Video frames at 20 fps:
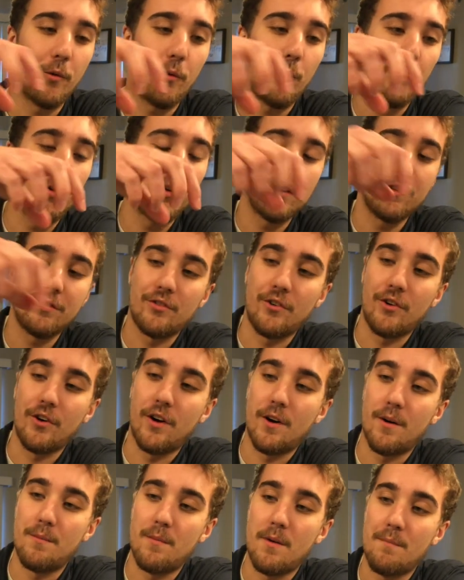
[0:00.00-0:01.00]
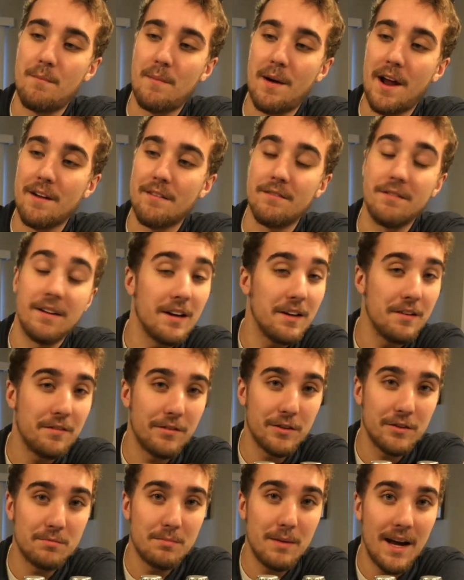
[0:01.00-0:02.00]
order from my very
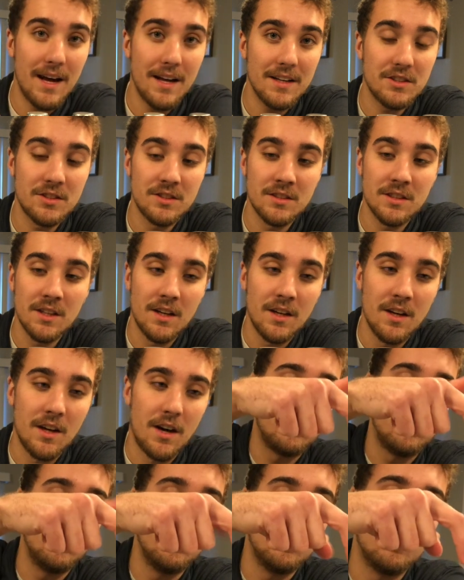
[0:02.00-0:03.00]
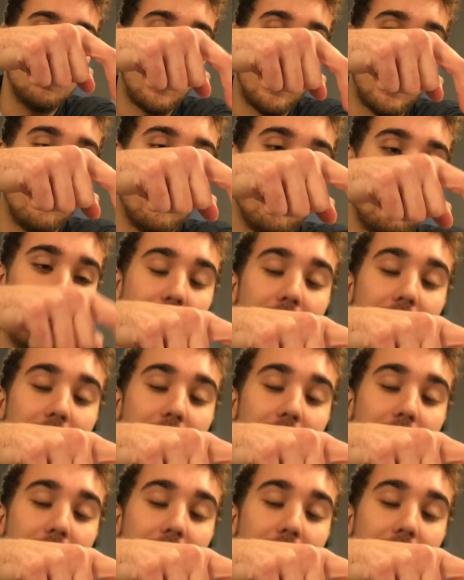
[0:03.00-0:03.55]
first batch to my